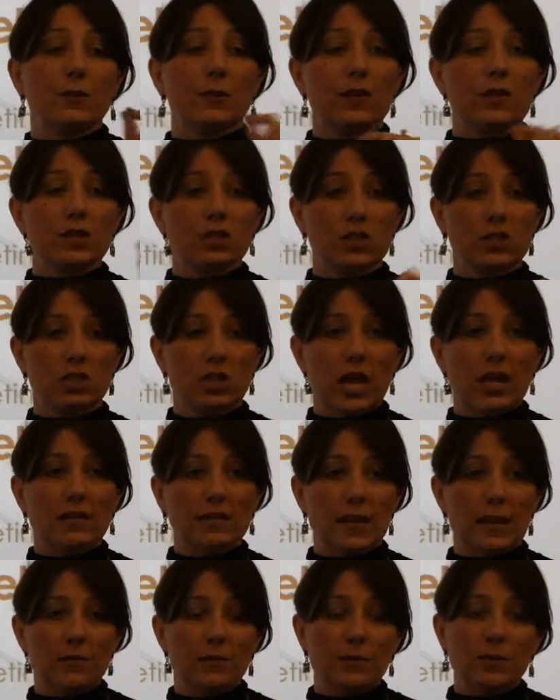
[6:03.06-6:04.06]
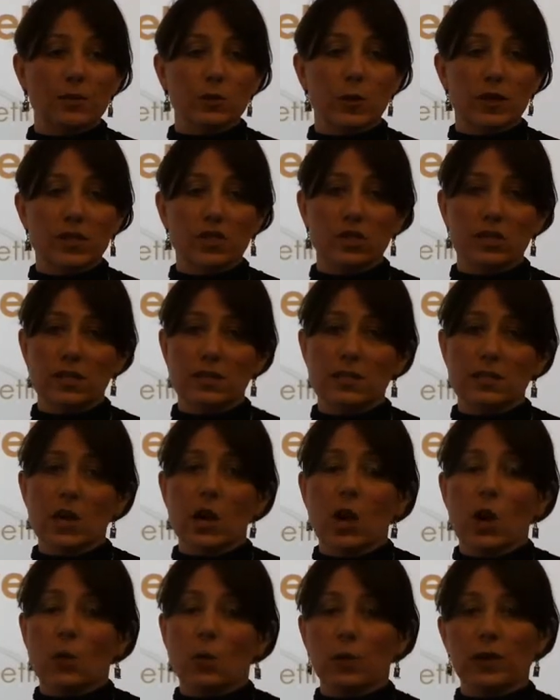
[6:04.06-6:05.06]
If you can just jot down those questions,
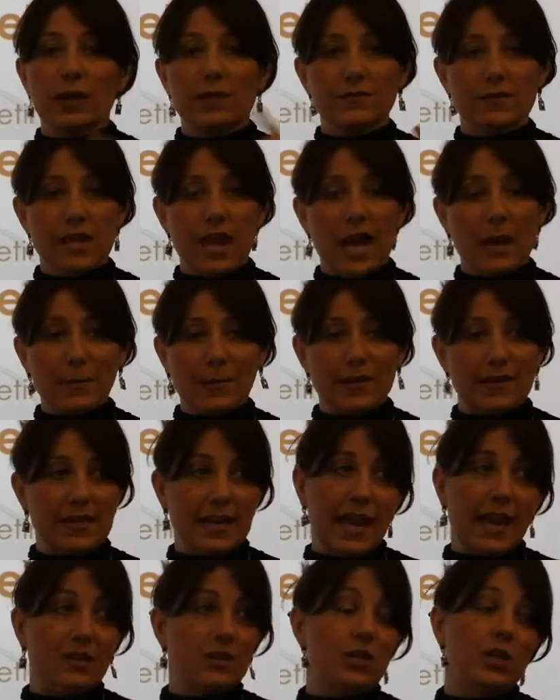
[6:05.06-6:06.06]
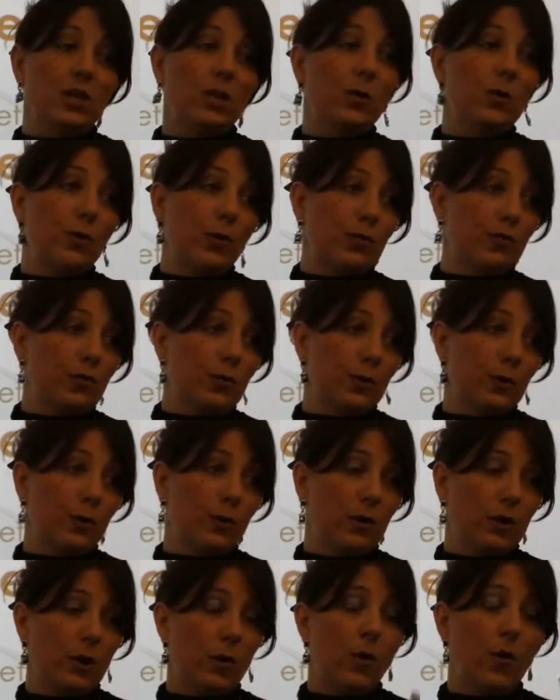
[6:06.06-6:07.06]
we'll have time at the end to go
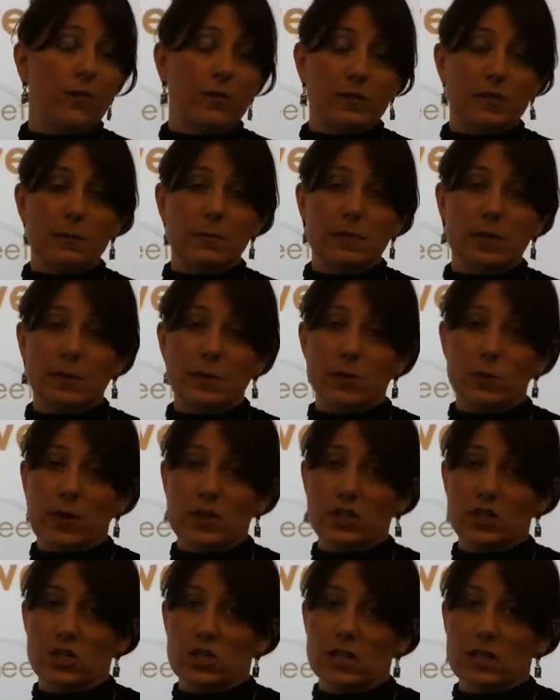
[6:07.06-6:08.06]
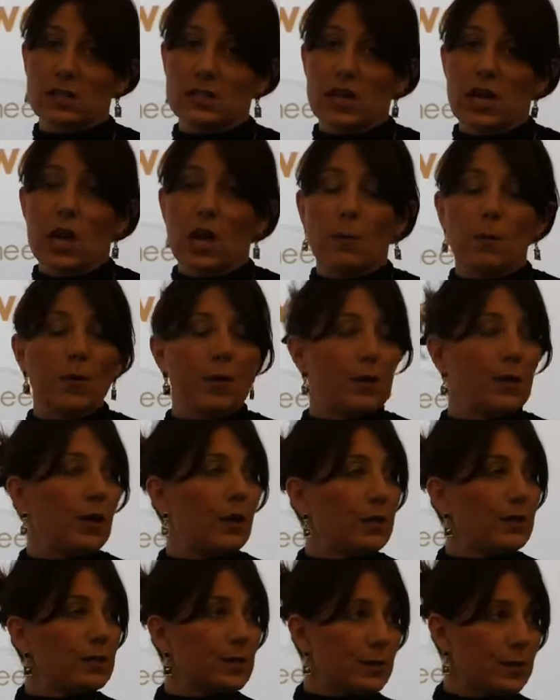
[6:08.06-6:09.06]
through or go over some of those questions. But you'll
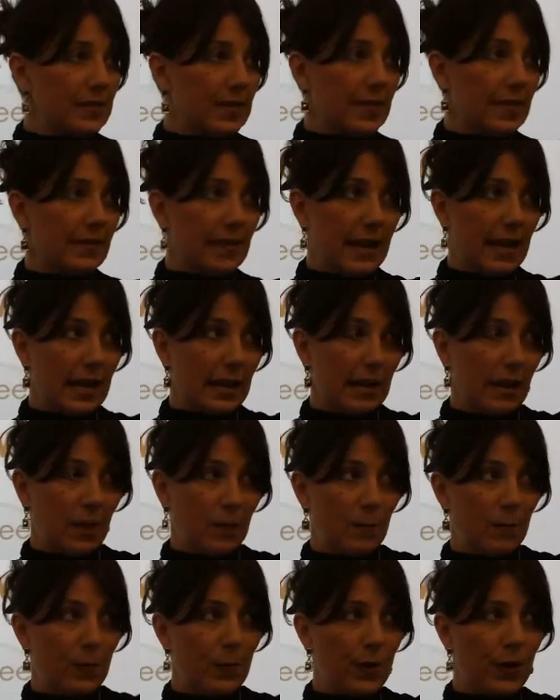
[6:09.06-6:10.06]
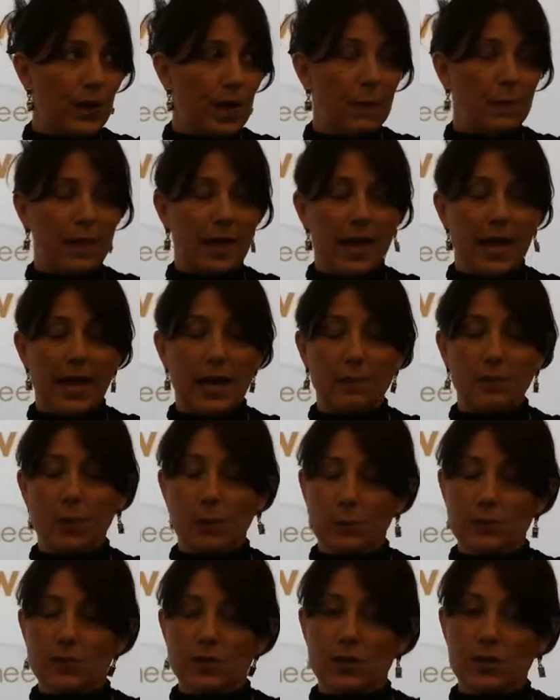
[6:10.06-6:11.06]
also see that I put up a
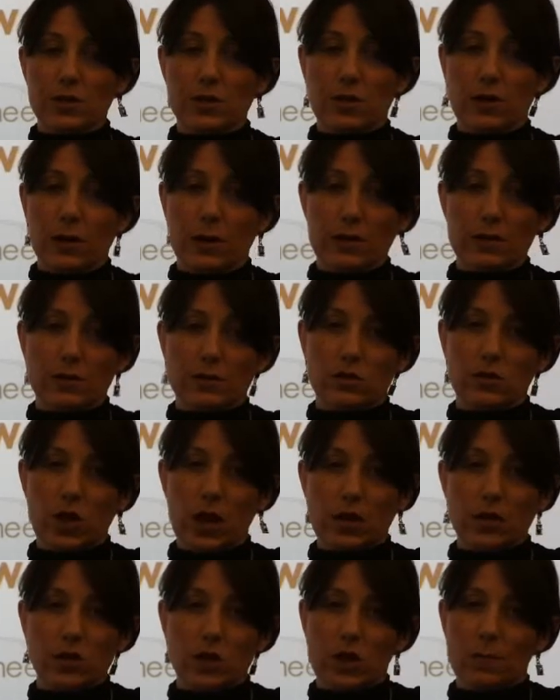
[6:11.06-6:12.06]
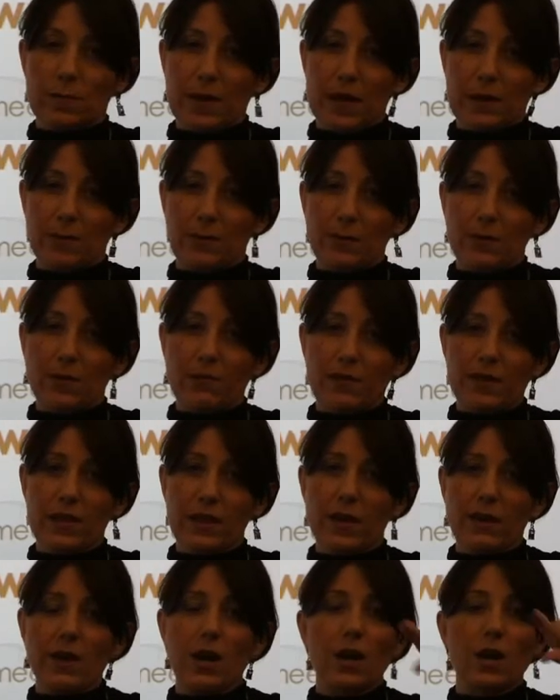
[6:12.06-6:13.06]
poster or a chart paper over
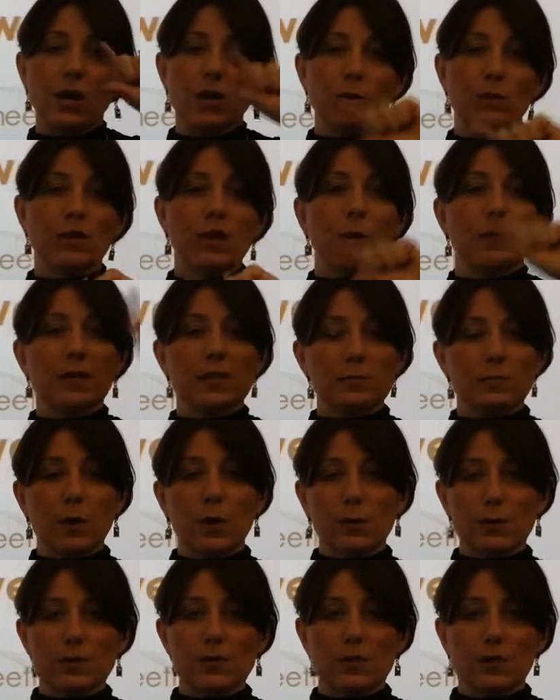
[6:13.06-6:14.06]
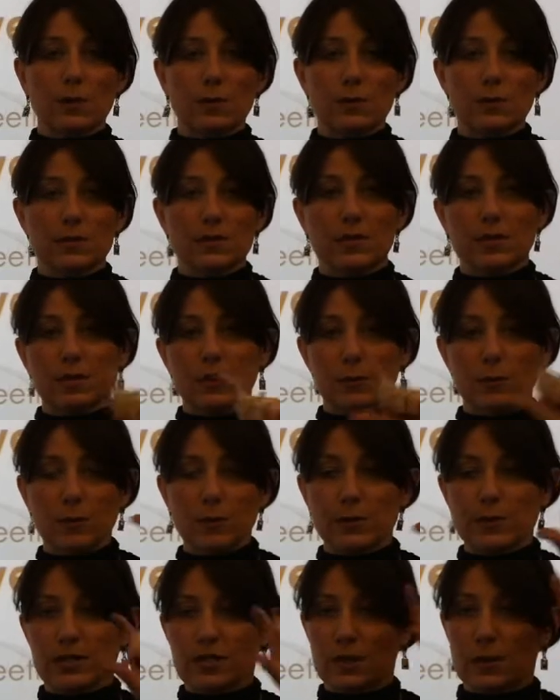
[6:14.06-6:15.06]
there. You can always post those little
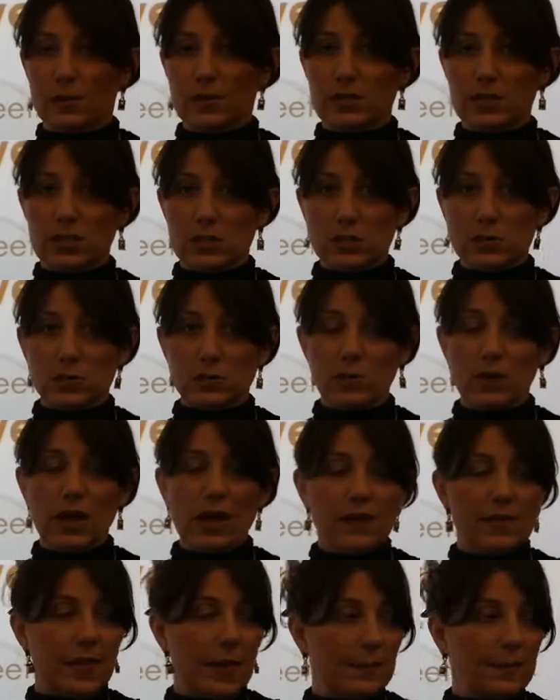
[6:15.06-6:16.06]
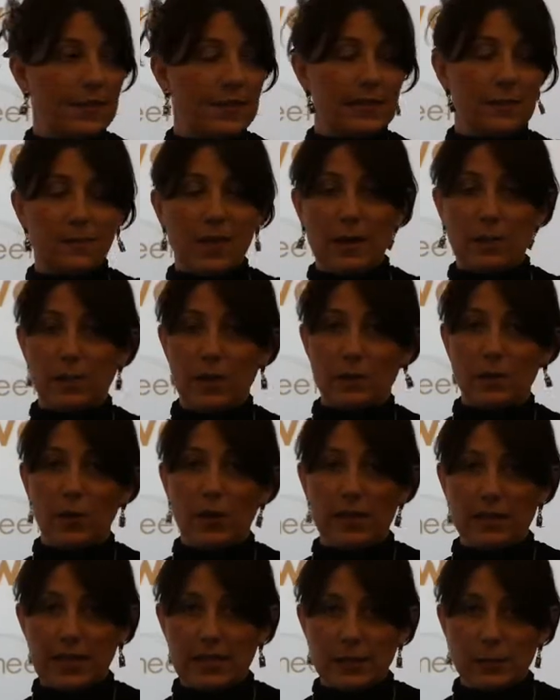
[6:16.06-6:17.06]
post-it notes to that piece of paper. I'm
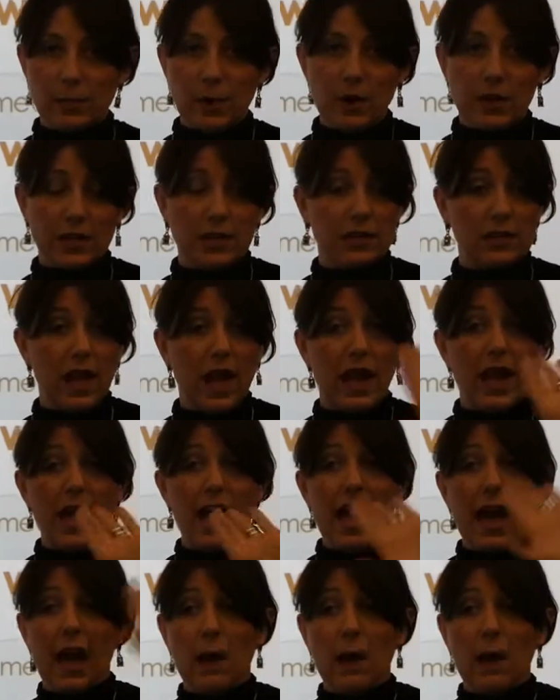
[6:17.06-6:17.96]
calling that the parking lot.